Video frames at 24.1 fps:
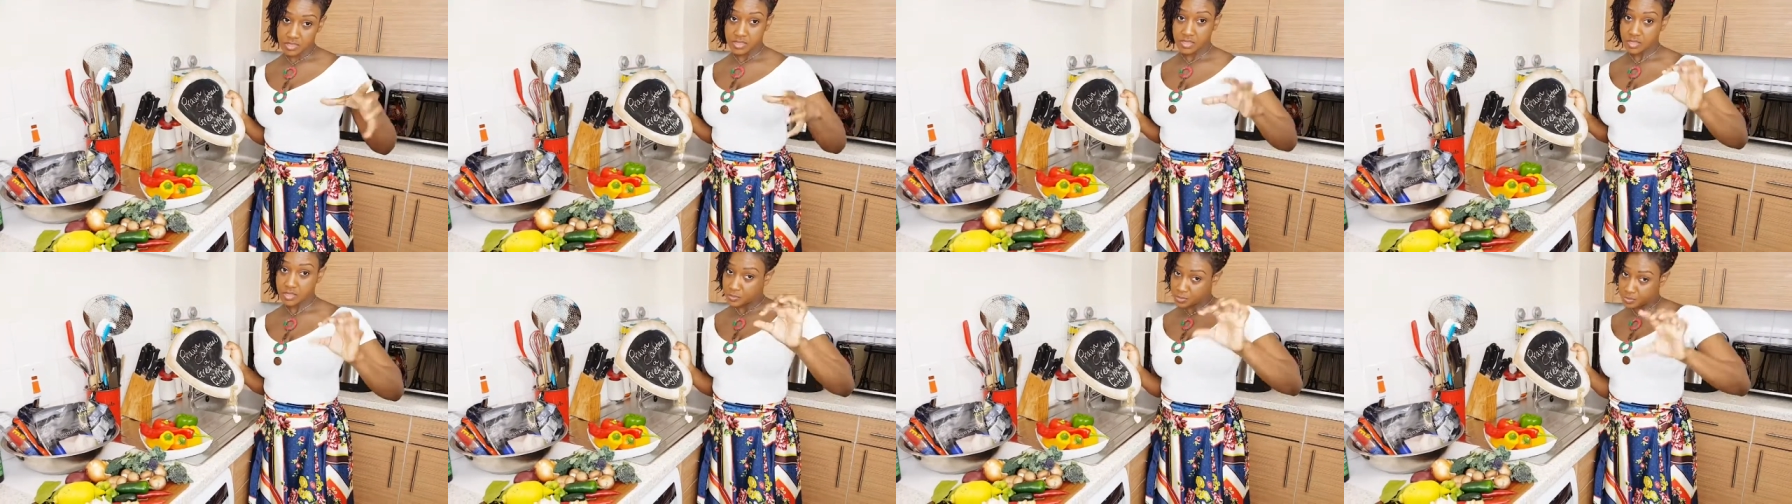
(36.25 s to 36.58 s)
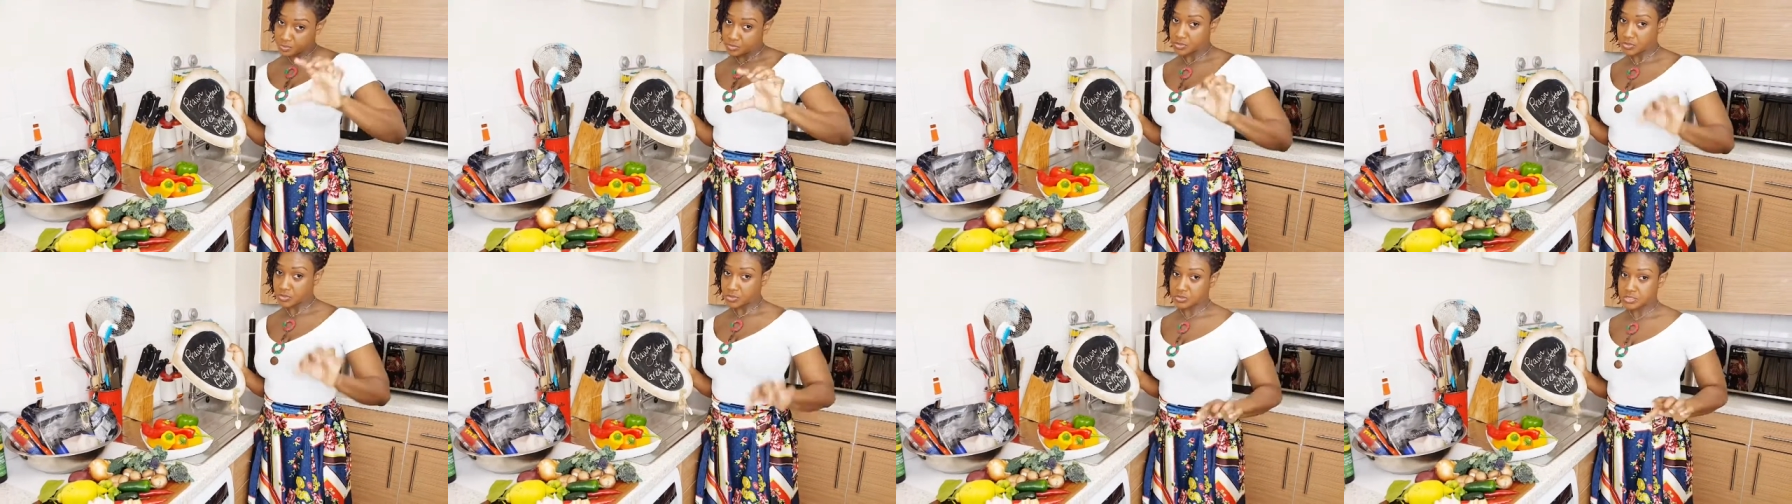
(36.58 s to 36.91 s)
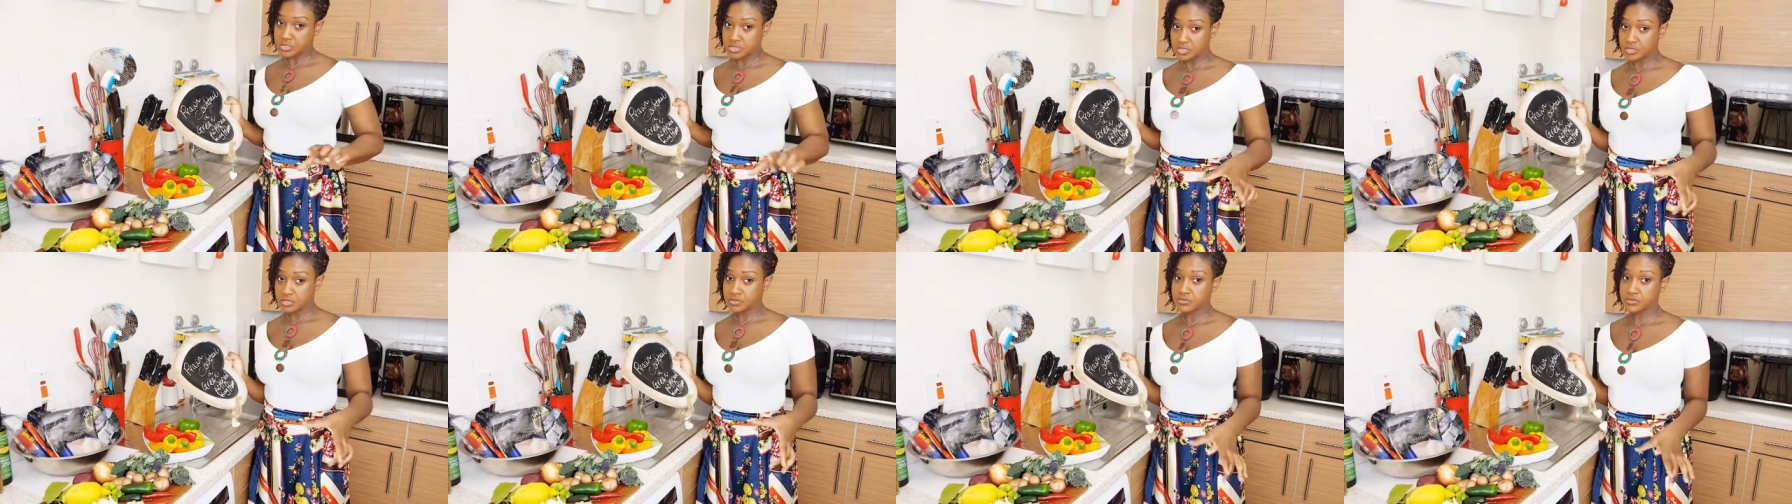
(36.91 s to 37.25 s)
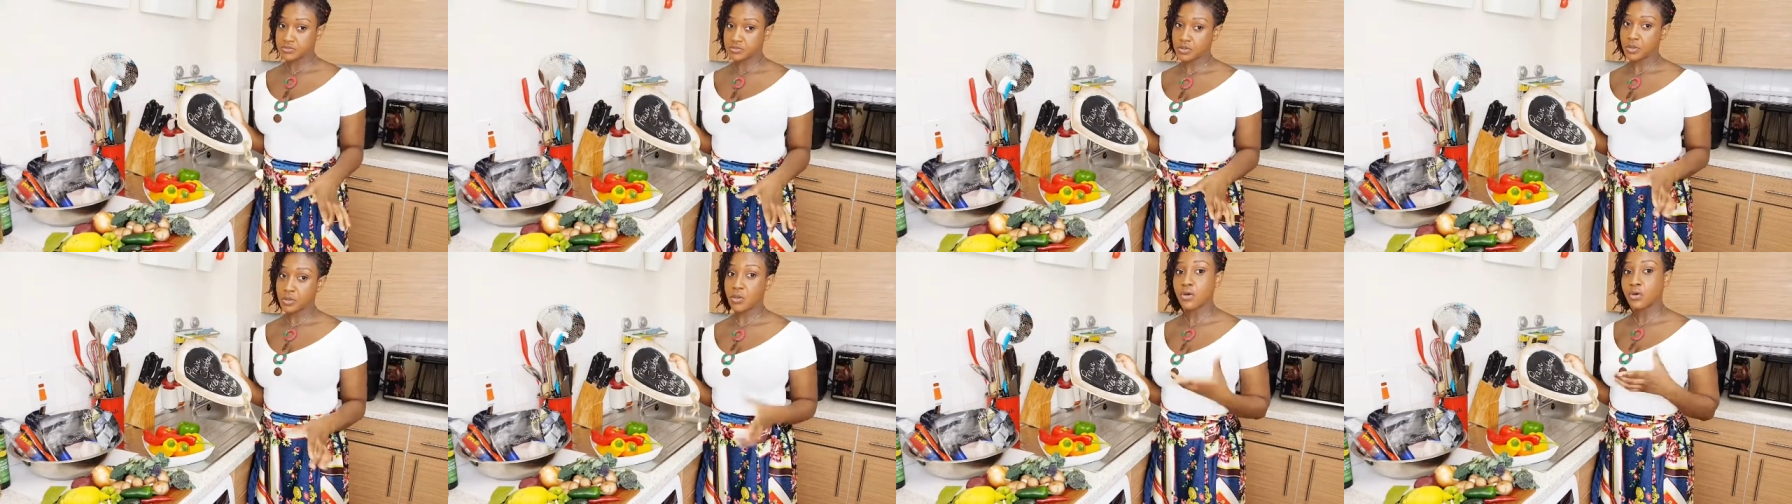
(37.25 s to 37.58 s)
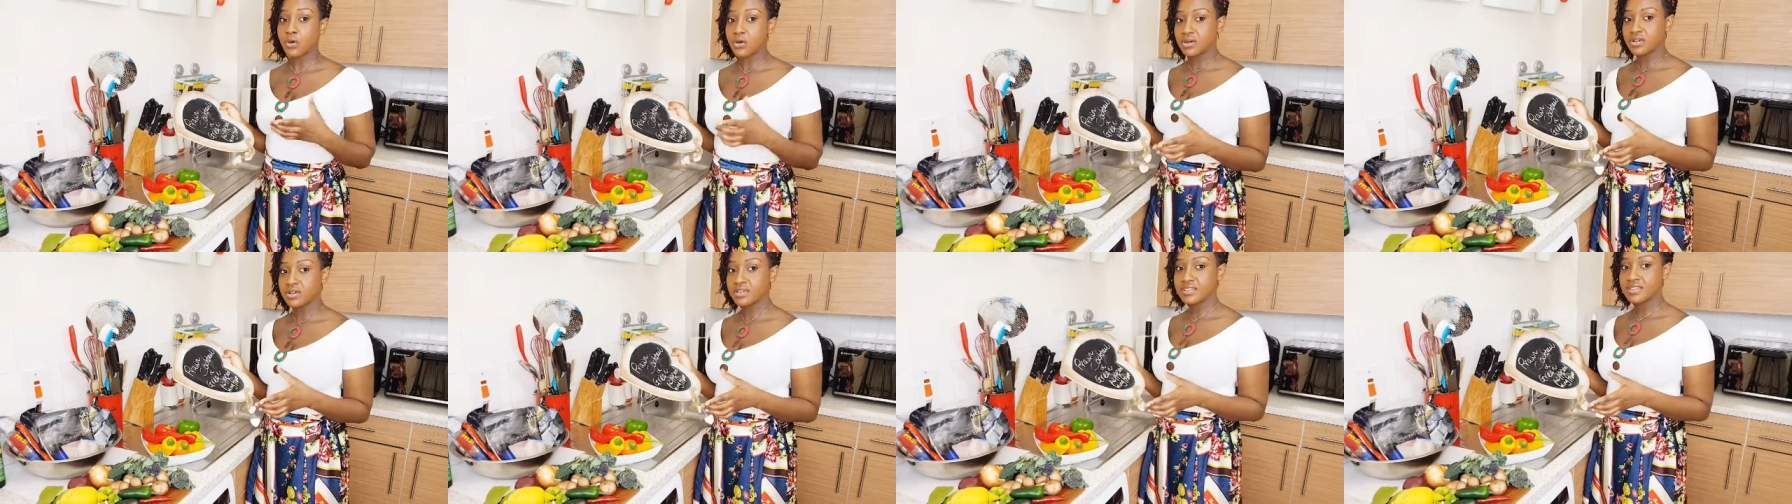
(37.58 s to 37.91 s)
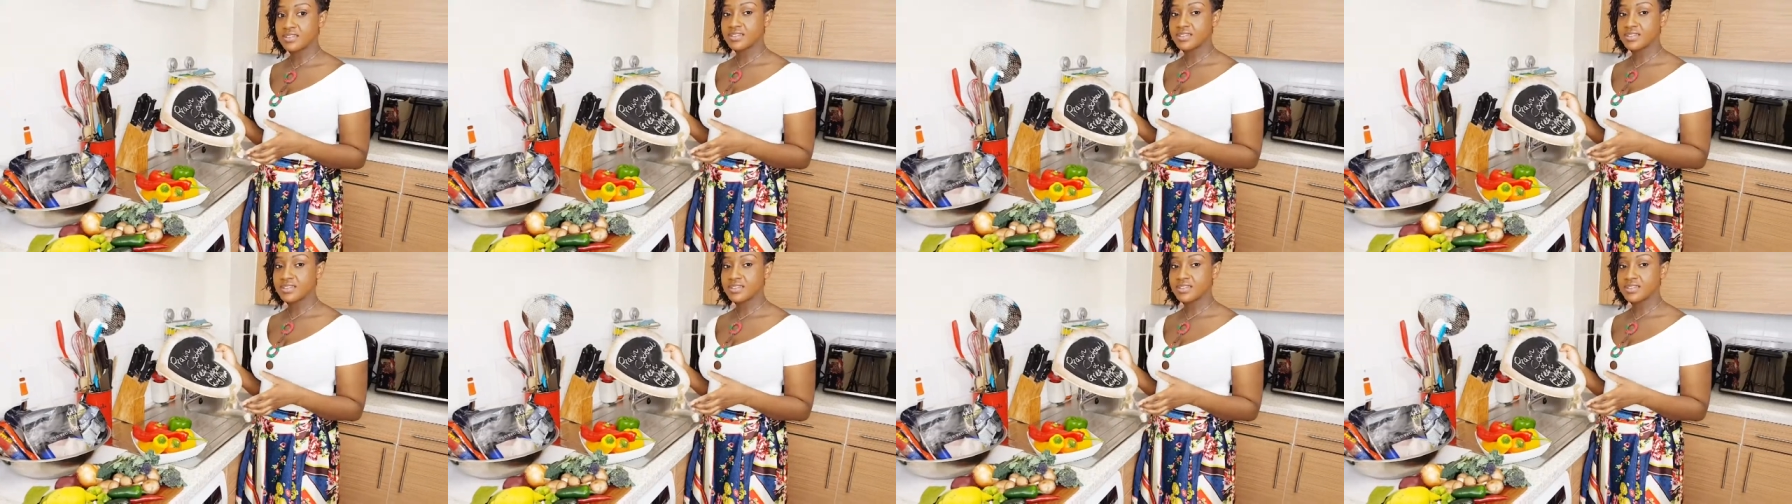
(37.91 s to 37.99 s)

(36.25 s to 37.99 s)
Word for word: the prawn cocktails or